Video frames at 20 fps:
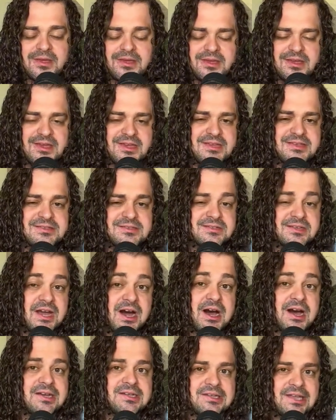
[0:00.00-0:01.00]
is
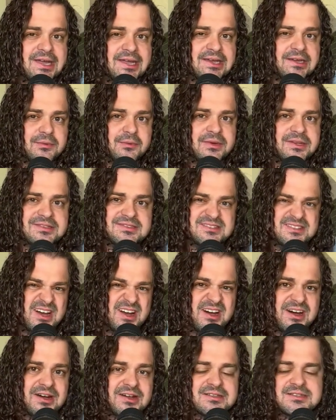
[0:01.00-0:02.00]
godlike when it's
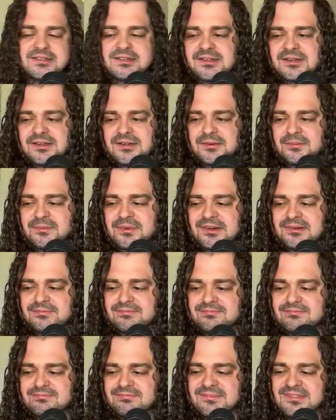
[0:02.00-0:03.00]
not. But
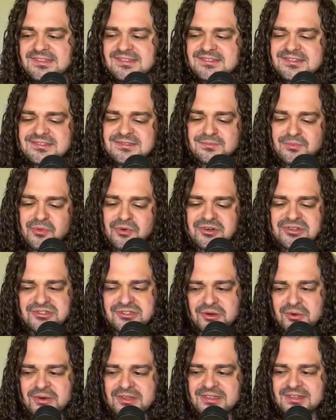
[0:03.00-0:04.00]
this is more
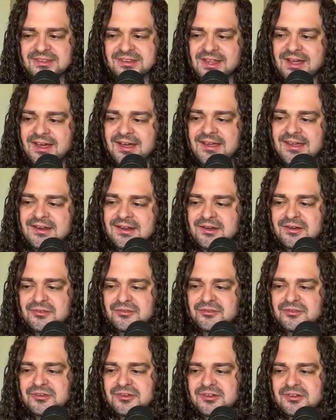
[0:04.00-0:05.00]
so in the line
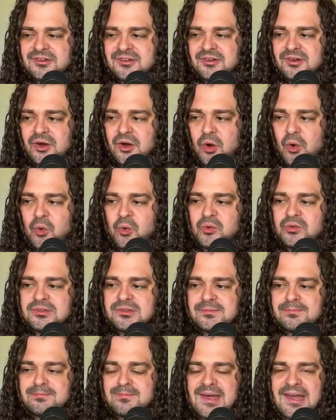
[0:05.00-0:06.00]
of old
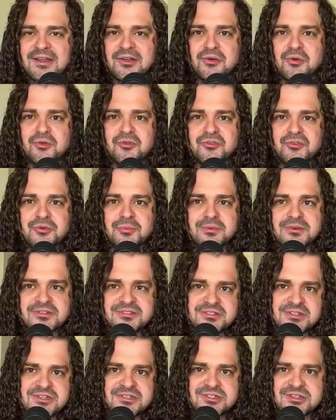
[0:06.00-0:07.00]
medical
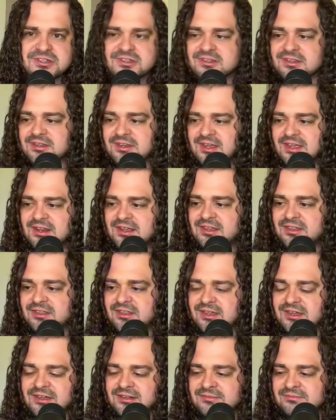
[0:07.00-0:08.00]
superstition than
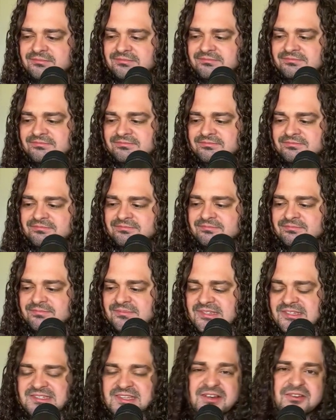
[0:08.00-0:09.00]
anything
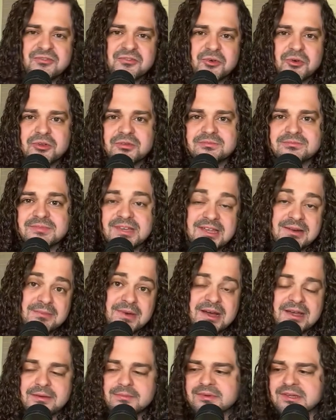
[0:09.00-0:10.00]
sinful, in
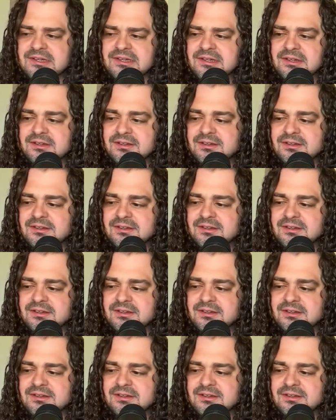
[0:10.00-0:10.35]
my opinion.